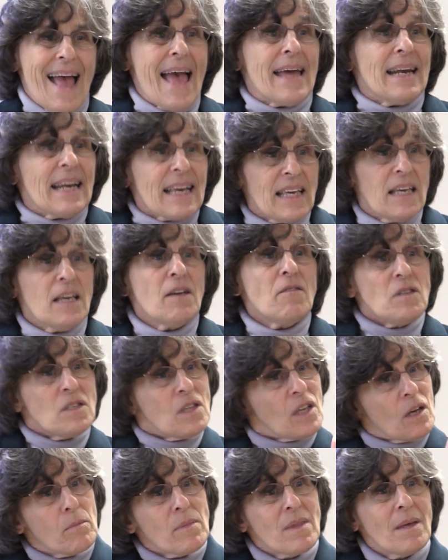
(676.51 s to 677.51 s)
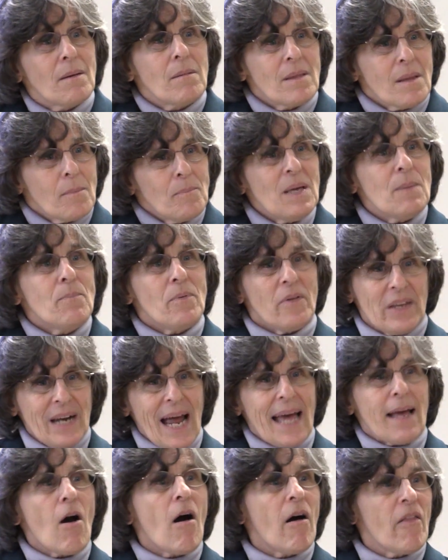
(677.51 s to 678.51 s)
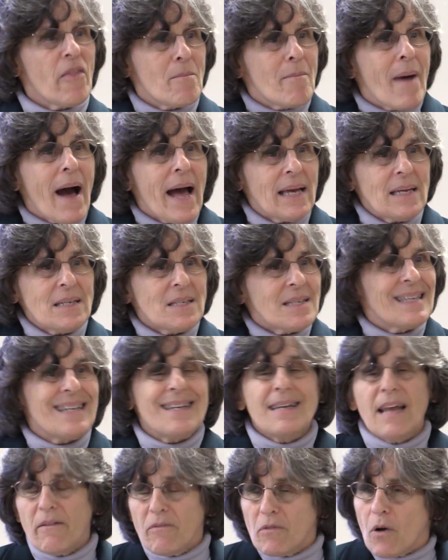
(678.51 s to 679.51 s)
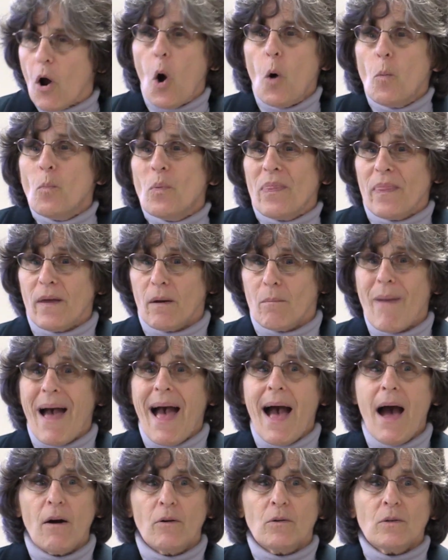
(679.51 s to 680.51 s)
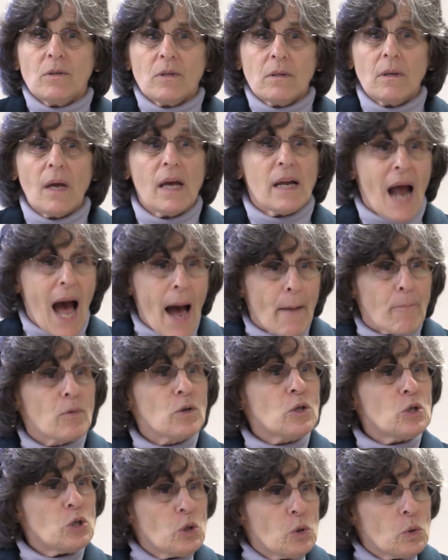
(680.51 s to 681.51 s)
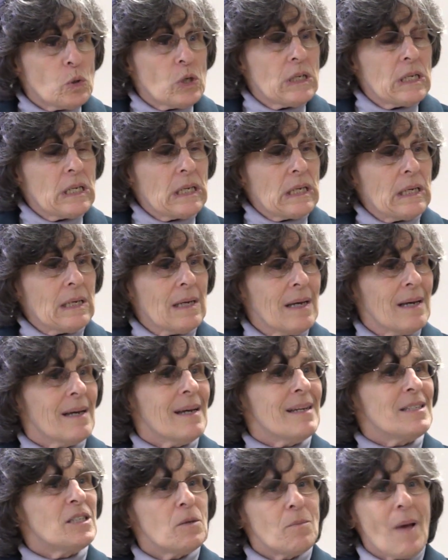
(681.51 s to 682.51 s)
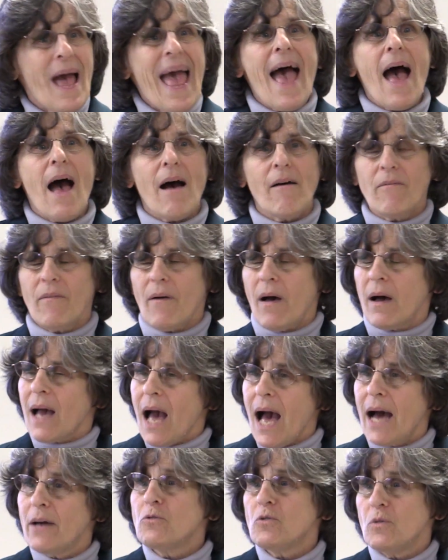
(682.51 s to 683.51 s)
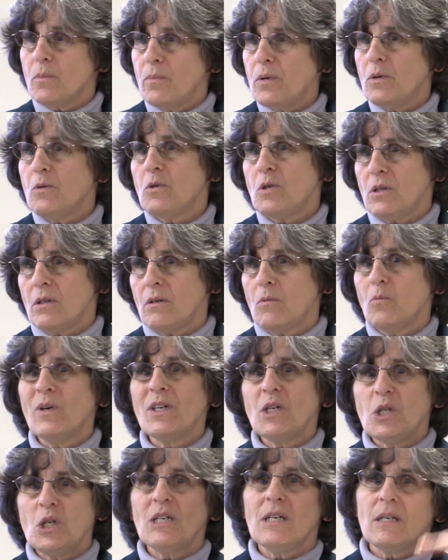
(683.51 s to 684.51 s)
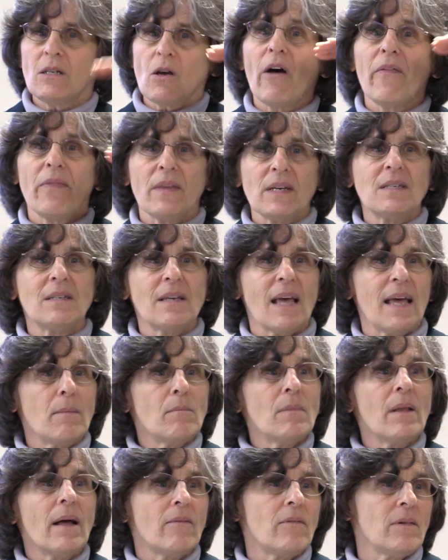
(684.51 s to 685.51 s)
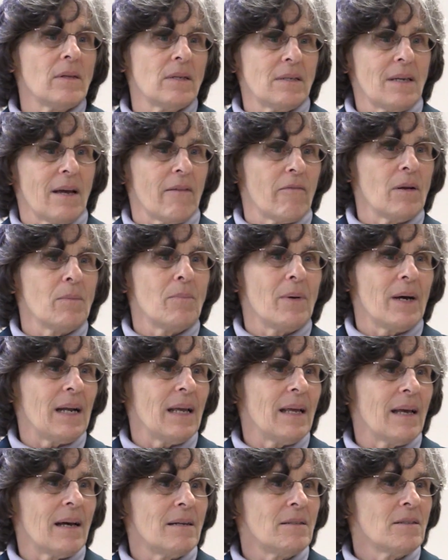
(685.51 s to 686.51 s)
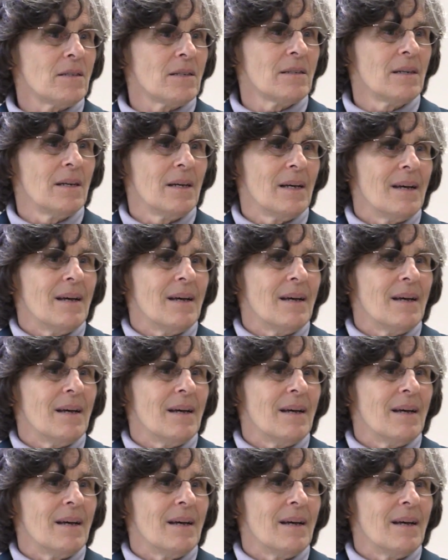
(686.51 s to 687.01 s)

And it gives the people that I call the mice that never open their mouths an opportunity to have a contribution which is on the same level as everybody else.